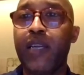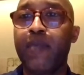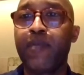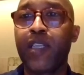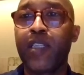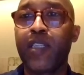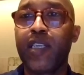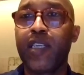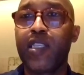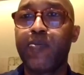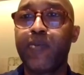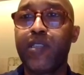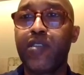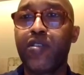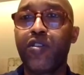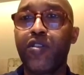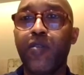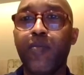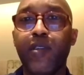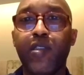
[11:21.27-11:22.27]
I'm not going to spend
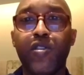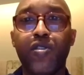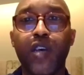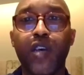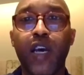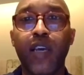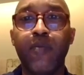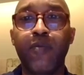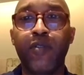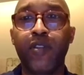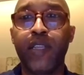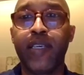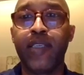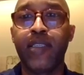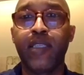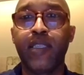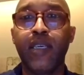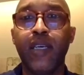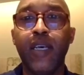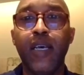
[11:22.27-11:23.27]
so much time on
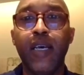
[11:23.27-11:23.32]
this,